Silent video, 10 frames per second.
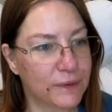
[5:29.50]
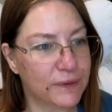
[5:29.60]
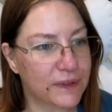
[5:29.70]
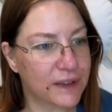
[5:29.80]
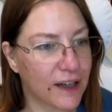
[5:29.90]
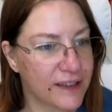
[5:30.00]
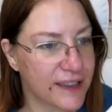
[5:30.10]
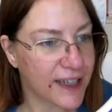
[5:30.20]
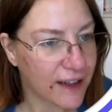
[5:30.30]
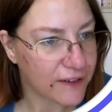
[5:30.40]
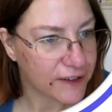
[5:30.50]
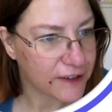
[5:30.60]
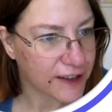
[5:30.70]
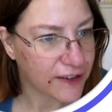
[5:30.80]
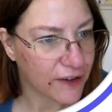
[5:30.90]
Content calendar
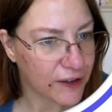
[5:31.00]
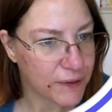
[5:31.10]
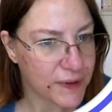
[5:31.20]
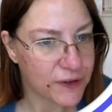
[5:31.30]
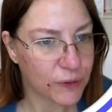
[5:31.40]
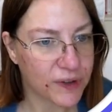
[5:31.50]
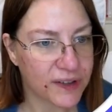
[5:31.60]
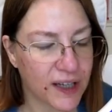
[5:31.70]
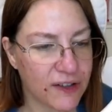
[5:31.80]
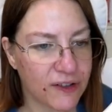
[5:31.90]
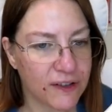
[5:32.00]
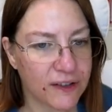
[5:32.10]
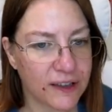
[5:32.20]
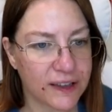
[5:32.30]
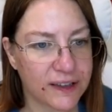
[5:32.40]
can only be used with scheduler.
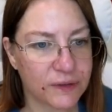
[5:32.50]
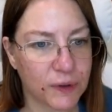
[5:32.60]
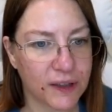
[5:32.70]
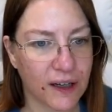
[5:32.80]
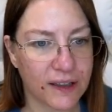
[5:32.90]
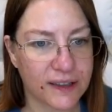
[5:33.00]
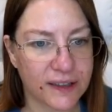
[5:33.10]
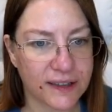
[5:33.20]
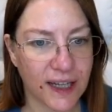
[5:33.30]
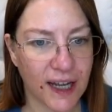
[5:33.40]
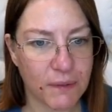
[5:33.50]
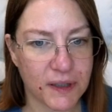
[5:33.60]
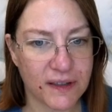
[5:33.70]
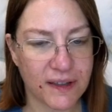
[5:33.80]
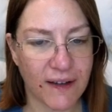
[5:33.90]
At least one content type
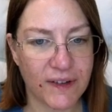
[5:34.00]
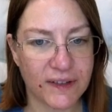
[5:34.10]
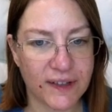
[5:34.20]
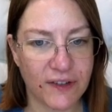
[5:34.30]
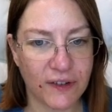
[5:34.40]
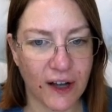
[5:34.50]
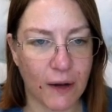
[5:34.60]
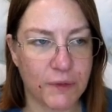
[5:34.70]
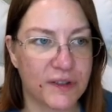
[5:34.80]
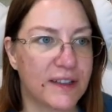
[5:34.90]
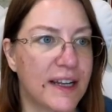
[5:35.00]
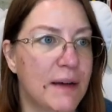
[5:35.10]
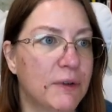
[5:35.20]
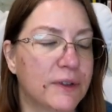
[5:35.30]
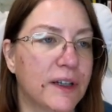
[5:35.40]
needs to have the scheduling options
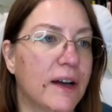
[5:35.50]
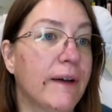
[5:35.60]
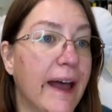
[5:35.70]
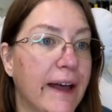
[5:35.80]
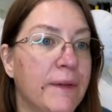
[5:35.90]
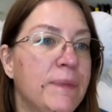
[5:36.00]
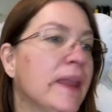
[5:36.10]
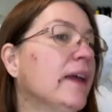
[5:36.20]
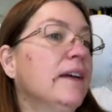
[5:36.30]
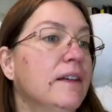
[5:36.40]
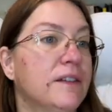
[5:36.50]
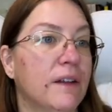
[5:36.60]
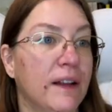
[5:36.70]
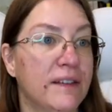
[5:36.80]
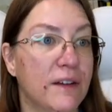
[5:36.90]
enabled. Okay, so
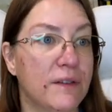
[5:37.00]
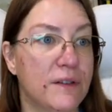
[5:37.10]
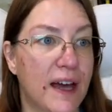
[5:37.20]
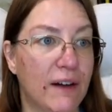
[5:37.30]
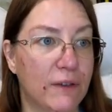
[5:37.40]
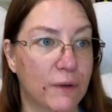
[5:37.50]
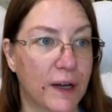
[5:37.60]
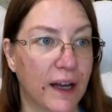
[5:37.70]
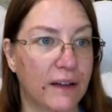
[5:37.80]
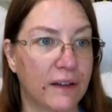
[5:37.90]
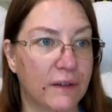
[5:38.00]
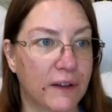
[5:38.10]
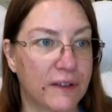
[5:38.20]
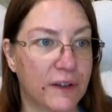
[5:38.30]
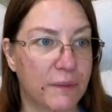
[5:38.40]
let's go do that real quick. Let's
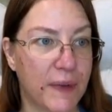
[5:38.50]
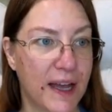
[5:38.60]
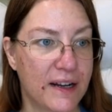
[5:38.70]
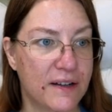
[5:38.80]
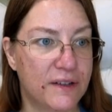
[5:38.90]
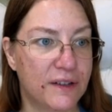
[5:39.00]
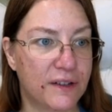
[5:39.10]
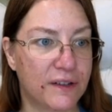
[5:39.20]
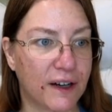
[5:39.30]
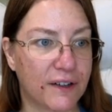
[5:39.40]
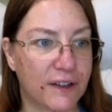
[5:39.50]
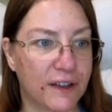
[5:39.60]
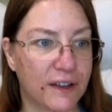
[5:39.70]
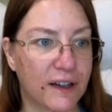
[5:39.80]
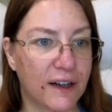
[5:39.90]
go to manage,
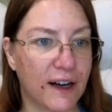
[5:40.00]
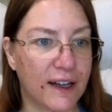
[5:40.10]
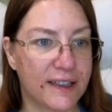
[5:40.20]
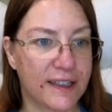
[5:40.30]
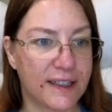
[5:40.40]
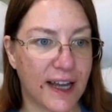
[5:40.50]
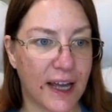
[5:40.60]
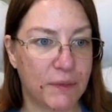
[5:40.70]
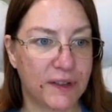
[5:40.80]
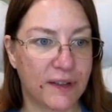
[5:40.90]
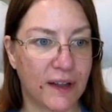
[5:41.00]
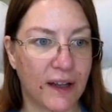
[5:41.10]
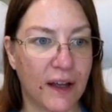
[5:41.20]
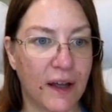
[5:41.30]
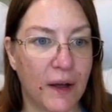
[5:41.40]
structure, content types,
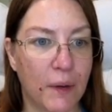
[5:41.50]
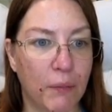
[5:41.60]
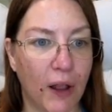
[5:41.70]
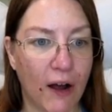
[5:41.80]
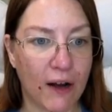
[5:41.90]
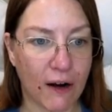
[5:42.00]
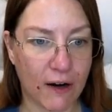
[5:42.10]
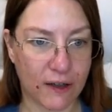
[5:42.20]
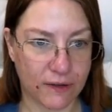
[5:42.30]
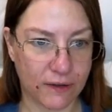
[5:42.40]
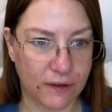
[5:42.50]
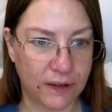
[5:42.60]
blog article.